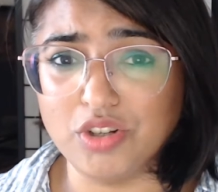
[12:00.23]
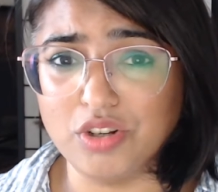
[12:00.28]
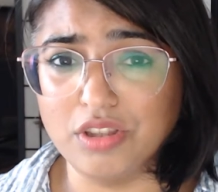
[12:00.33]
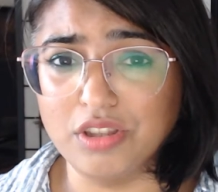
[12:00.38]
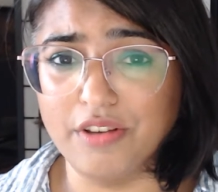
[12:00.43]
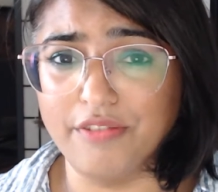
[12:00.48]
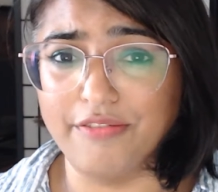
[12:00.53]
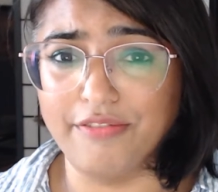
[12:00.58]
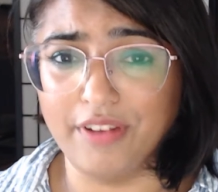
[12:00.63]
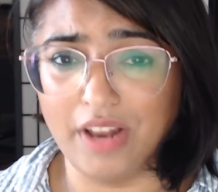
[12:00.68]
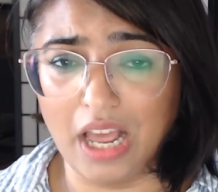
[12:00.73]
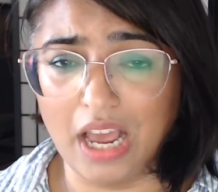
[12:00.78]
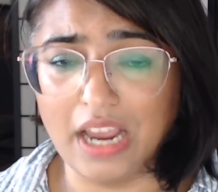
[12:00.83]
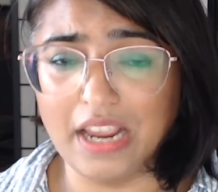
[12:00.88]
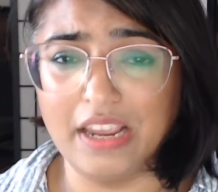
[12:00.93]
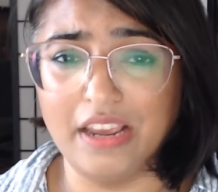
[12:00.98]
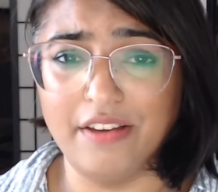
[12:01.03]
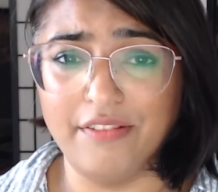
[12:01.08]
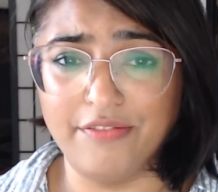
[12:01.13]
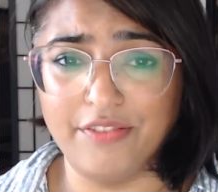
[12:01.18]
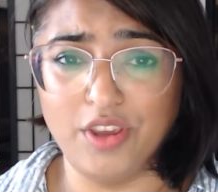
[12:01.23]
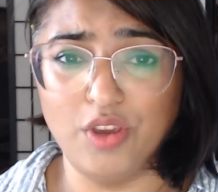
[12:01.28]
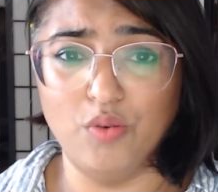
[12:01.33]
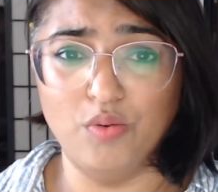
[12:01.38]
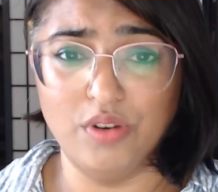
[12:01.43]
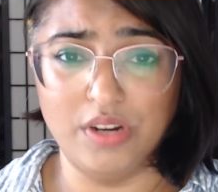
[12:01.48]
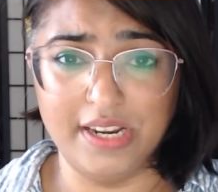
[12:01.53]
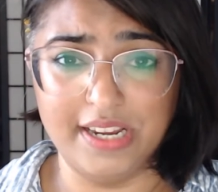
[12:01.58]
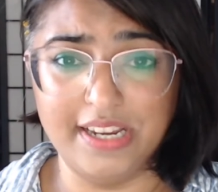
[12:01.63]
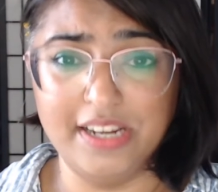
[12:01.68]
on the fly if you
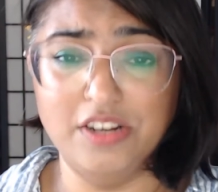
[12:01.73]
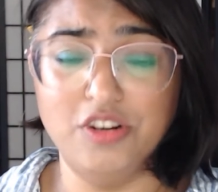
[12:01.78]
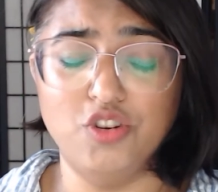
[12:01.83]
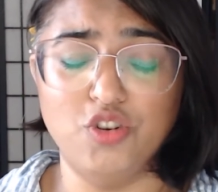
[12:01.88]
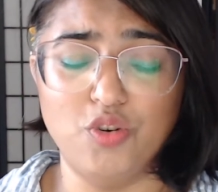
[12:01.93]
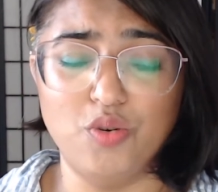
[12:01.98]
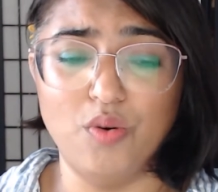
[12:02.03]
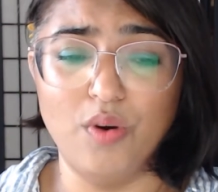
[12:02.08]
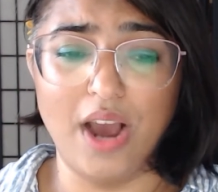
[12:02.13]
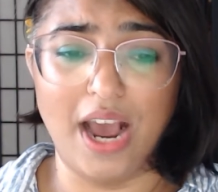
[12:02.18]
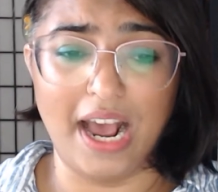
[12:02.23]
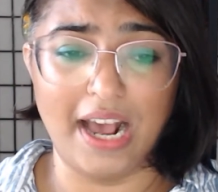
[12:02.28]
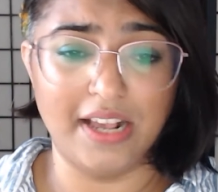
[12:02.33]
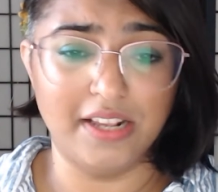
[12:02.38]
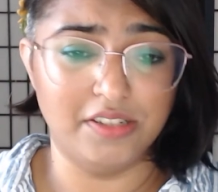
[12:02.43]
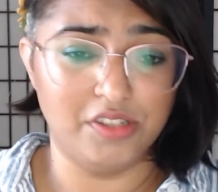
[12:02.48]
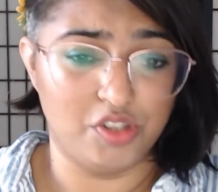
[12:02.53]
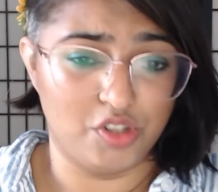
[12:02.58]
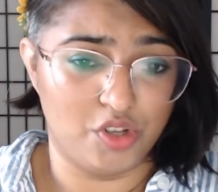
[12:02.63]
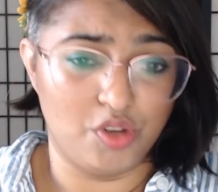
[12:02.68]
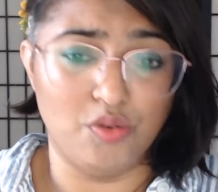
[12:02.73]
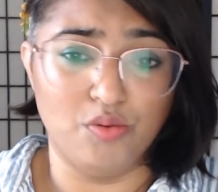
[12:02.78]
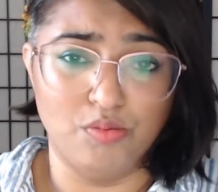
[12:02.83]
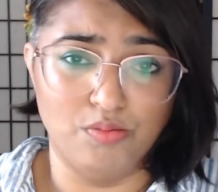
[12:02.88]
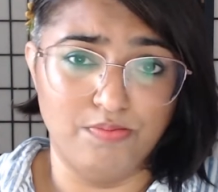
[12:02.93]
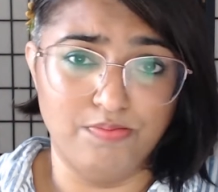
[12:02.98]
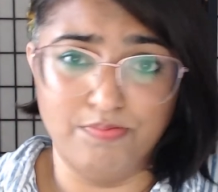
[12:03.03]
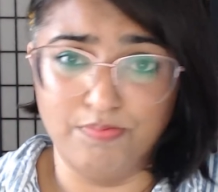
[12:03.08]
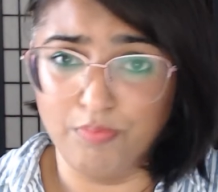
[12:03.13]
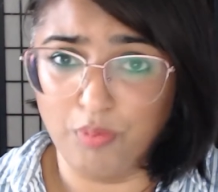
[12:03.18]
need to, as you
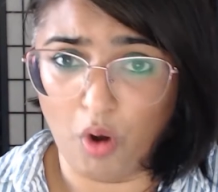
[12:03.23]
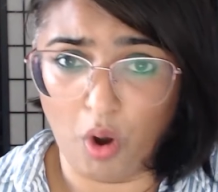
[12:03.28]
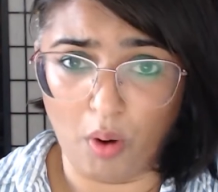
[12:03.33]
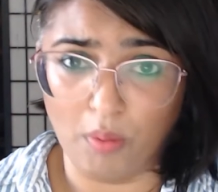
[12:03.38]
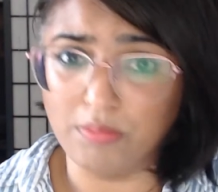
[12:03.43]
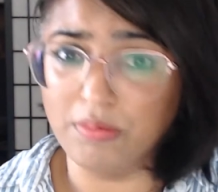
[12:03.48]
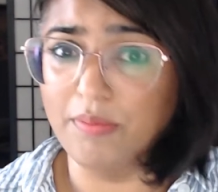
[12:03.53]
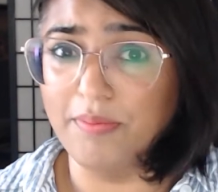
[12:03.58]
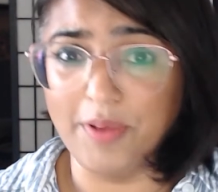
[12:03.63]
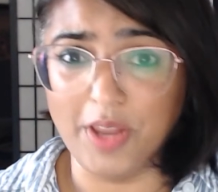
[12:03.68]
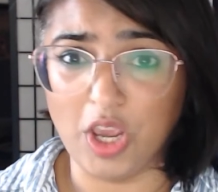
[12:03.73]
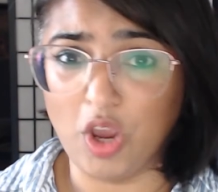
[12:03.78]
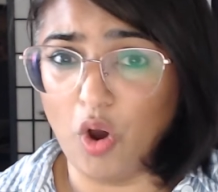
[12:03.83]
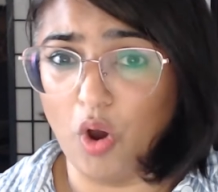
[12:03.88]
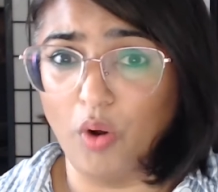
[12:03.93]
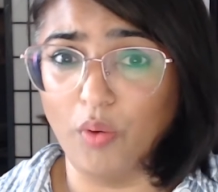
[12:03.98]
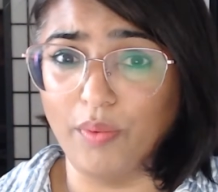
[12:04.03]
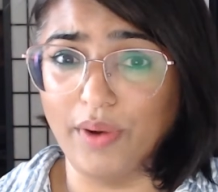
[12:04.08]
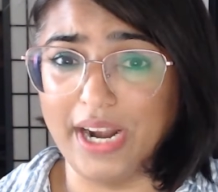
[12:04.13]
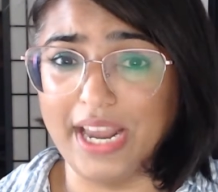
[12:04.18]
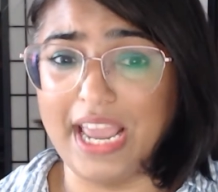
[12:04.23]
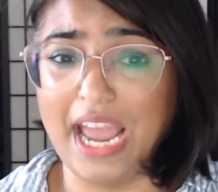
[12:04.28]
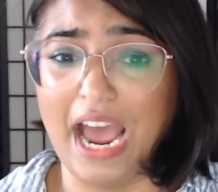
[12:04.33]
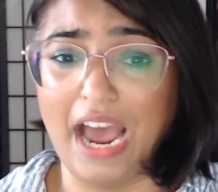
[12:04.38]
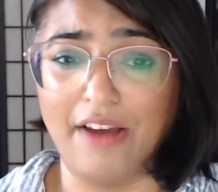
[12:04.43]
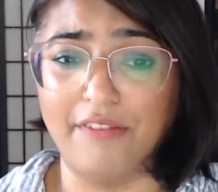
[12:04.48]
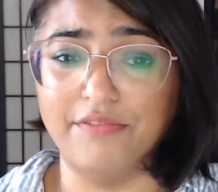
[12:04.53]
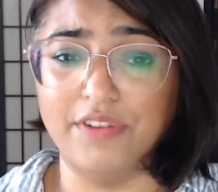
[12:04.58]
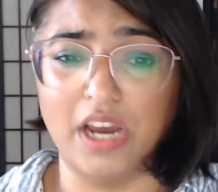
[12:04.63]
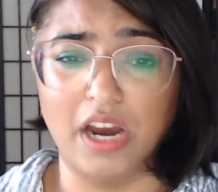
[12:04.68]
probably already
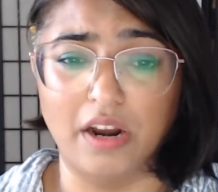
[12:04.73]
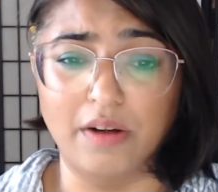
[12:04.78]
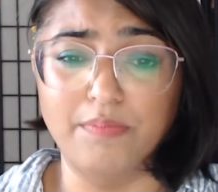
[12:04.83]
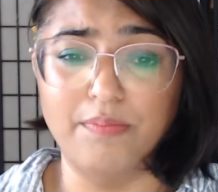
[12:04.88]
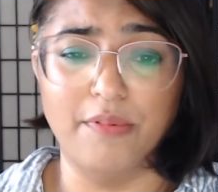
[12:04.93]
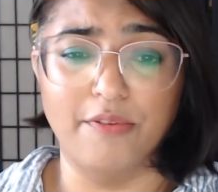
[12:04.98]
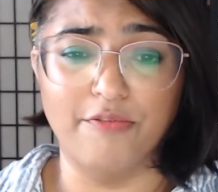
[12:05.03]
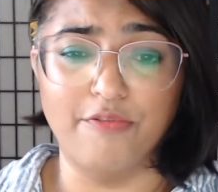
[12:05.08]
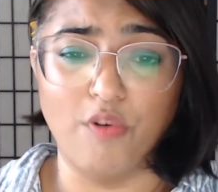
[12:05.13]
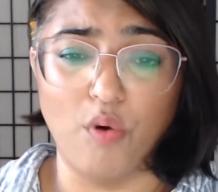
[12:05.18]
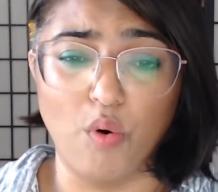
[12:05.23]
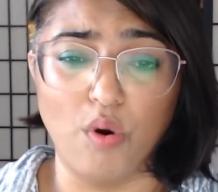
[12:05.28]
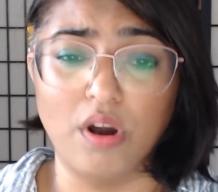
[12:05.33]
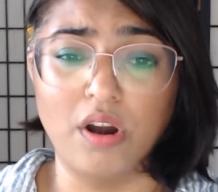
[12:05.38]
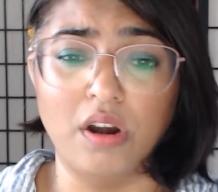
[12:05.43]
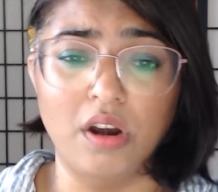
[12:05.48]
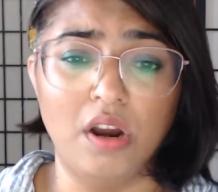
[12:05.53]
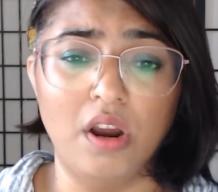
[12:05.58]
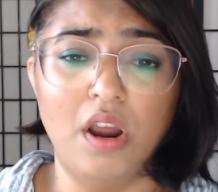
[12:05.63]
have done before.